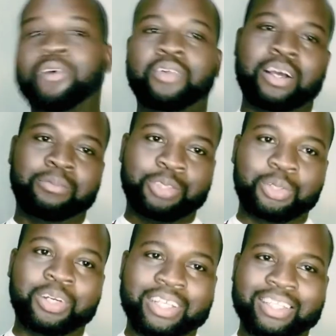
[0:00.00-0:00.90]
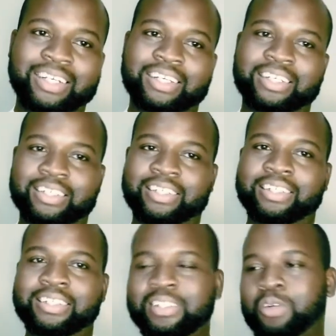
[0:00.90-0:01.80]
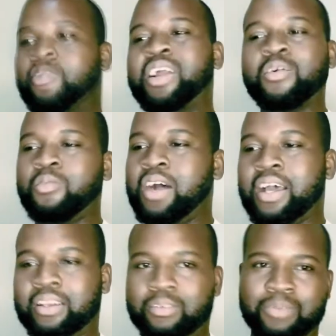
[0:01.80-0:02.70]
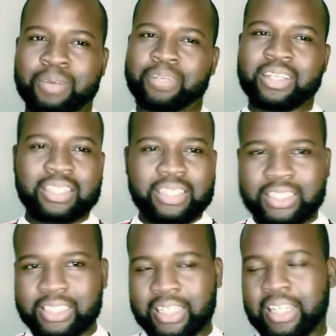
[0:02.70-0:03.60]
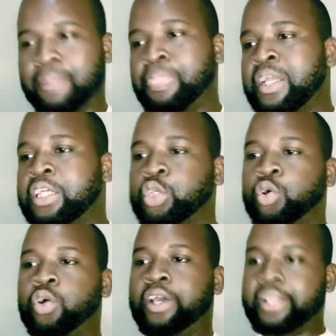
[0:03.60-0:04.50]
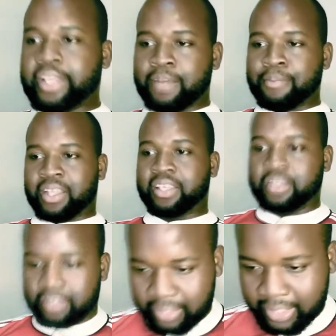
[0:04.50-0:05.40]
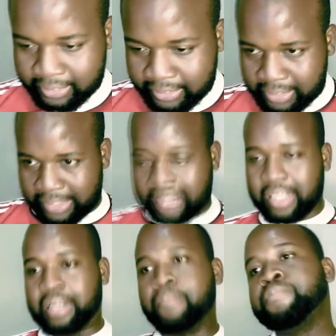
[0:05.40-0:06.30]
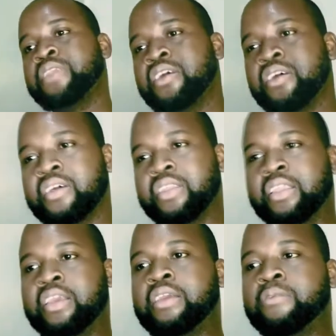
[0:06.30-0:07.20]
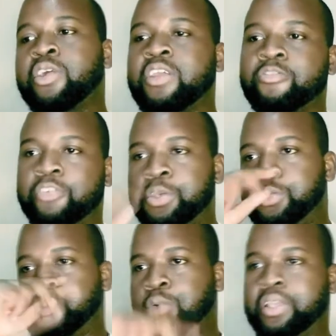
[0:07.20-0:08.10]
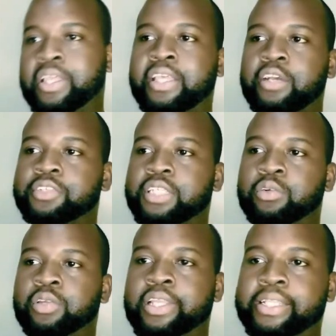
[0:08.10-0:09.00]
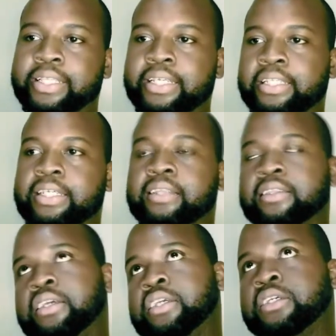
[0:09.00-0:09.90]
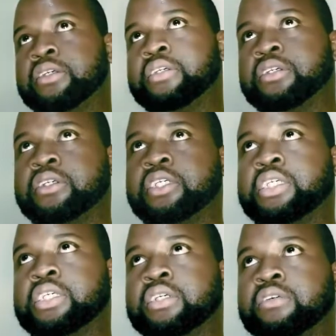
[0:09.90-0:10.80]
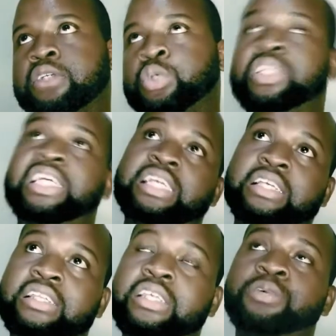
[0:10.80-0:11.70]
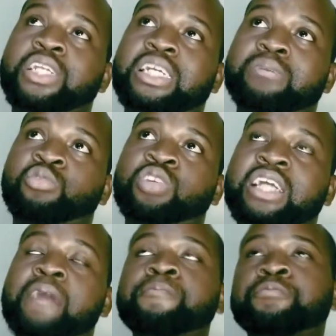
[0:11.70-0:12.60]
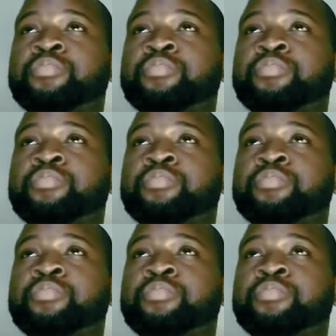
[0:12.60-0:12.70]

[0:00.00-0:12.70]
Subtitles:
na n'wina hamixoweta one on one, I'm telling you, channel. So, in Ghana, again, in Ghana, I want a video, I'm circulating, I think, today, I want in a month,